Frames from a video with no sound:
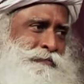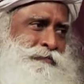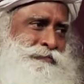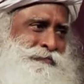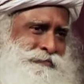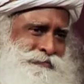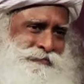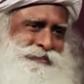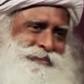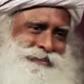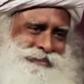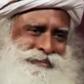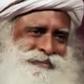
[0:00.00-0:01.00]

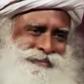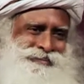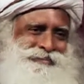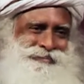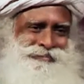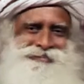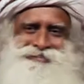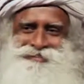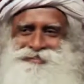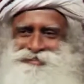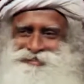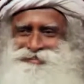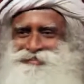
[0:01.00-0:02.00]

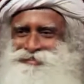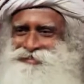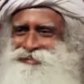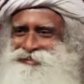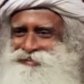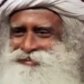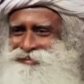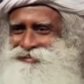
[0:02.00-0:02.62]
Nobody speaks.